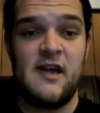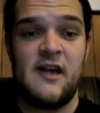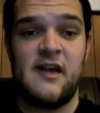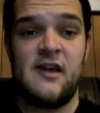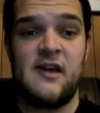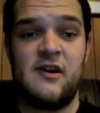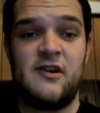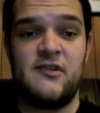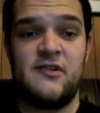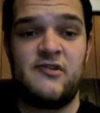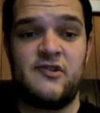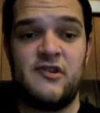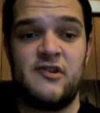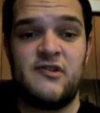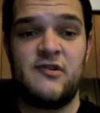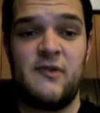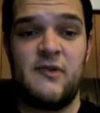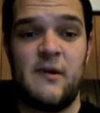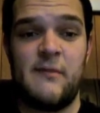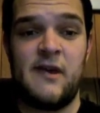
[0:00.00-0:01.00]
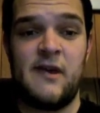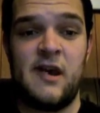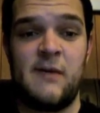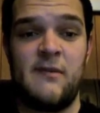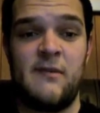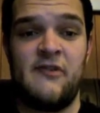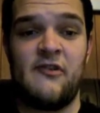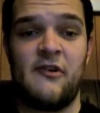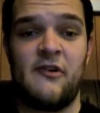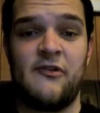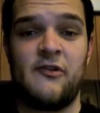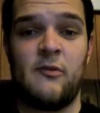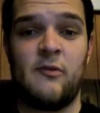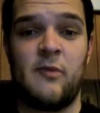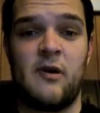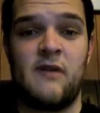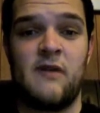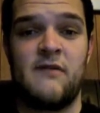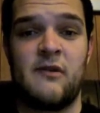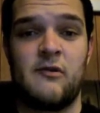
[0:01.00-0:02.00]
In addition to Eminem, he's also
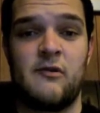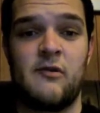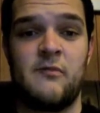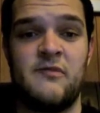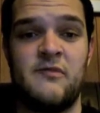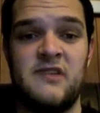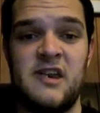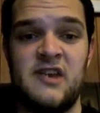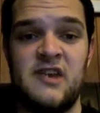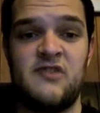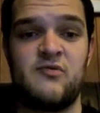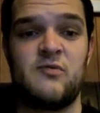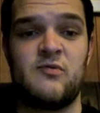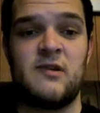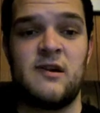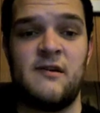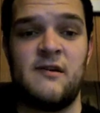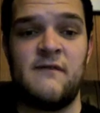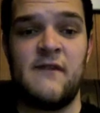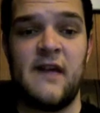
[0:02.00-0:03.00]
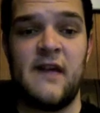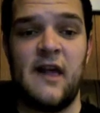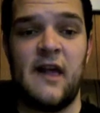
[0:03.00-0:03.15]
part of the group D12